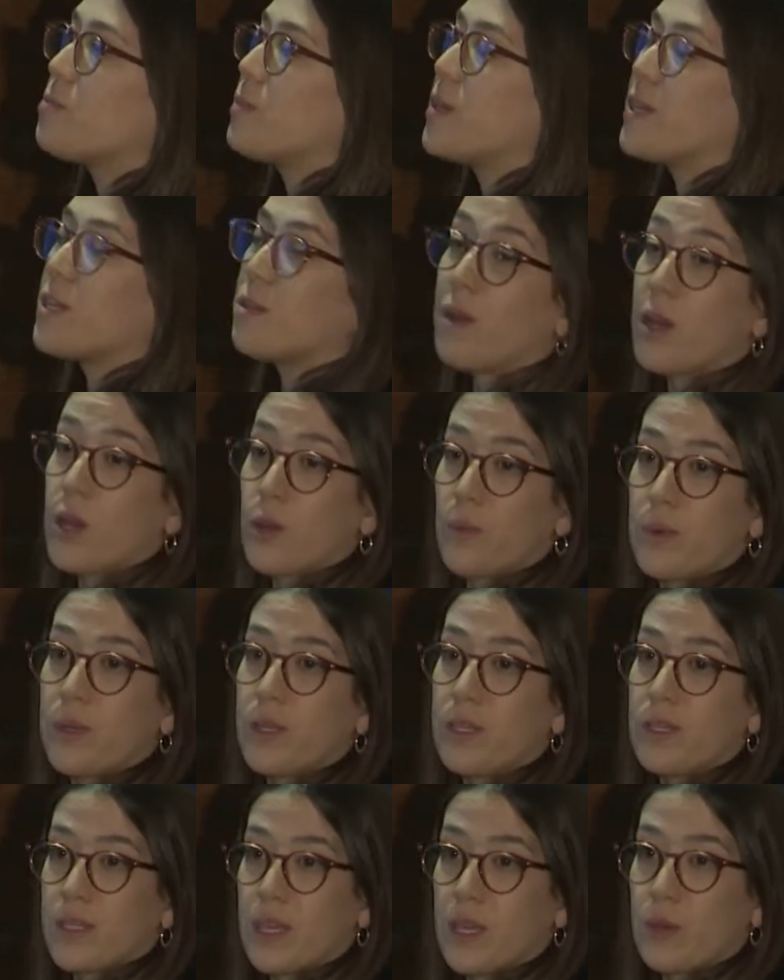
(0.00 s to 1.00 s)
but in my
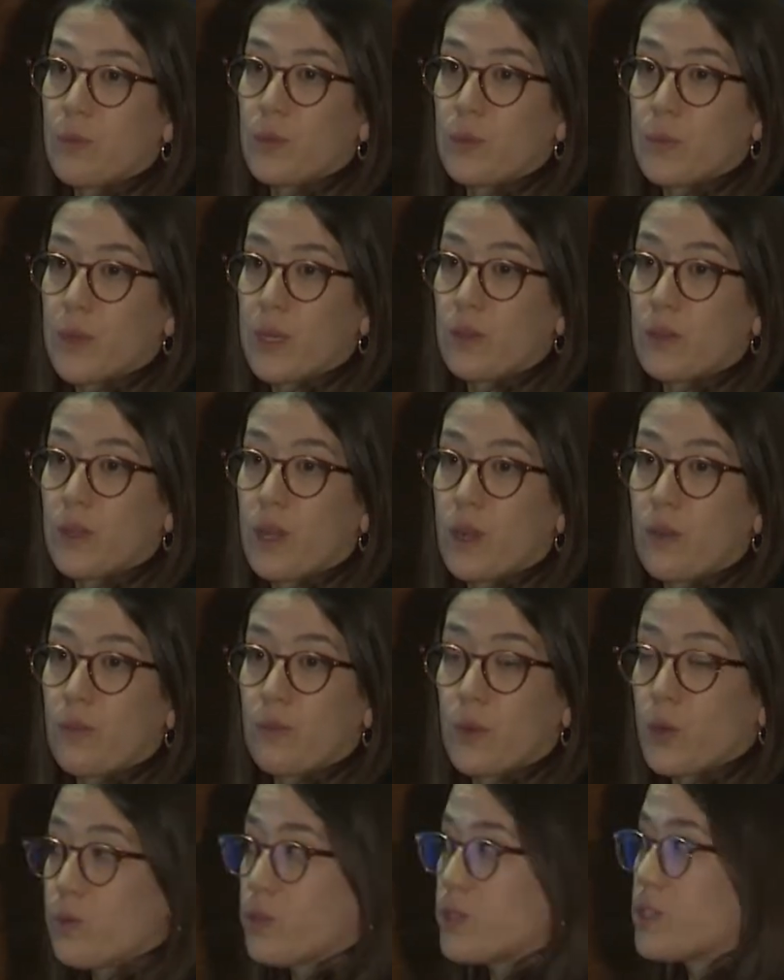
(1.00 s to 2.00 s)
opinion, they will be on our
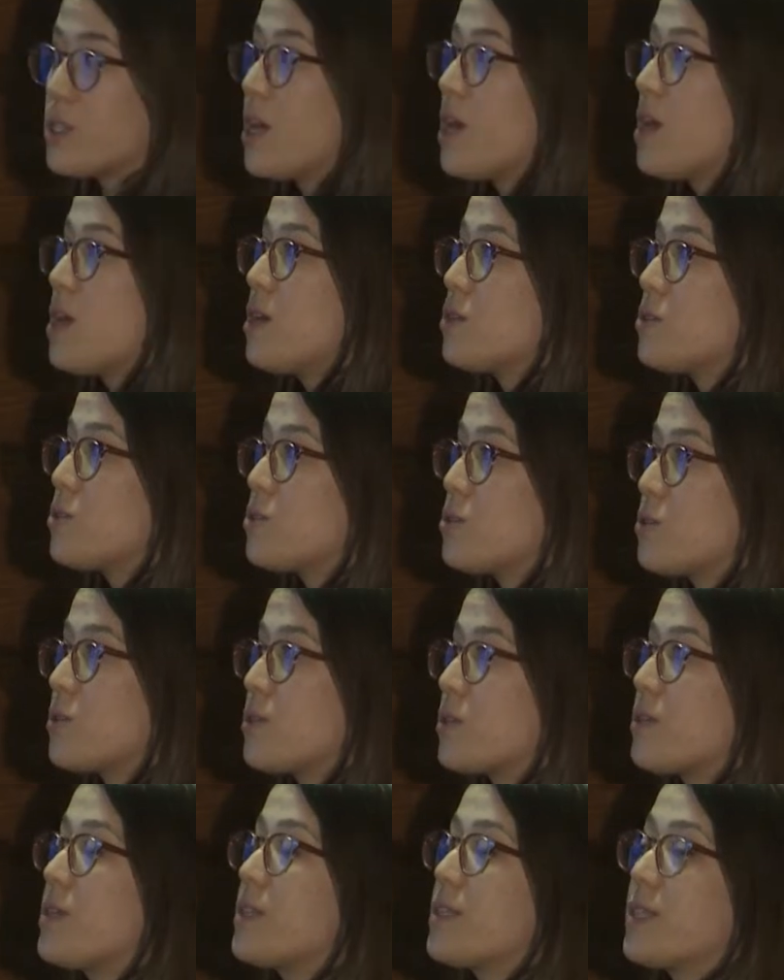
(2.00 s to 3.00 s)
roads
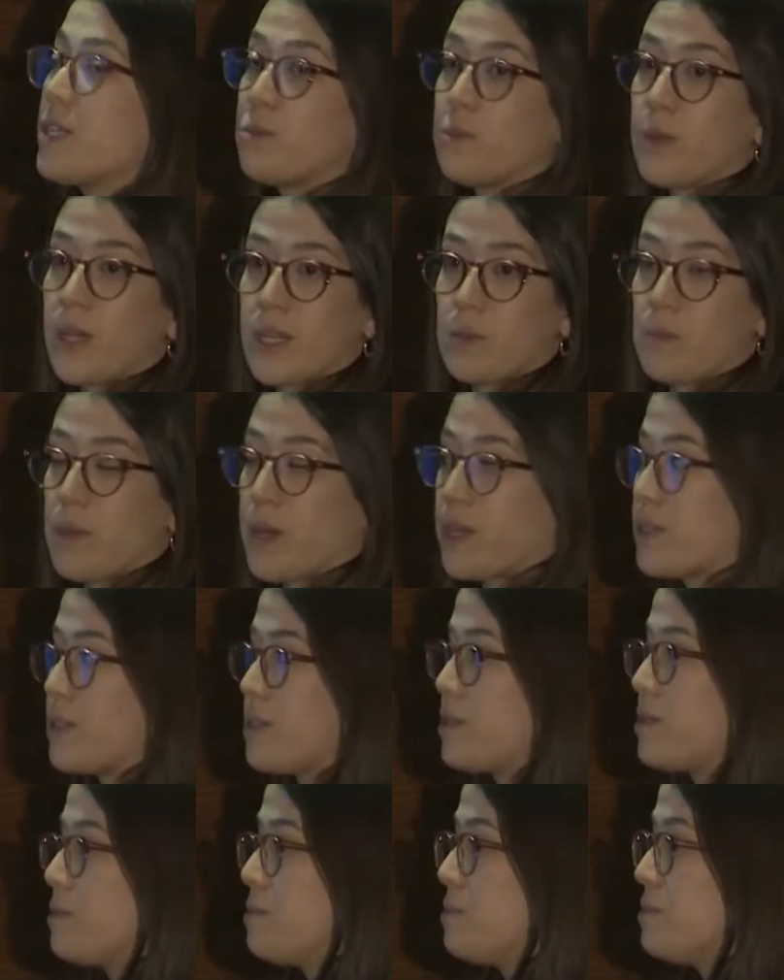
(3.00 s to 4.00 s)
sooner than we
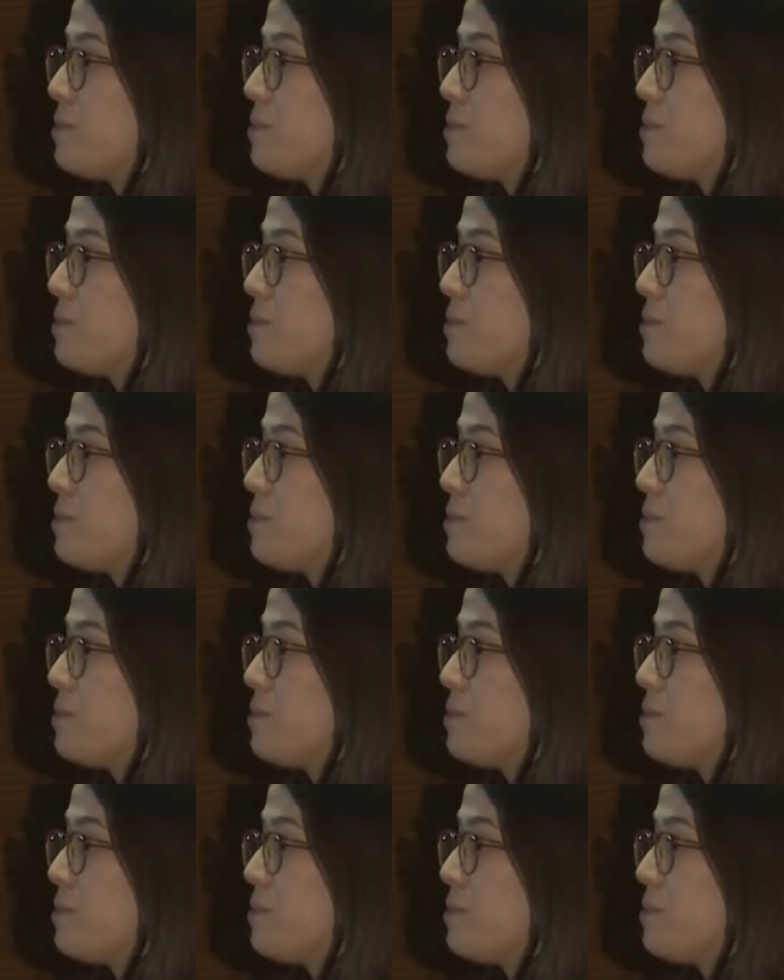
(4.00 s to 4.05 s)
expected.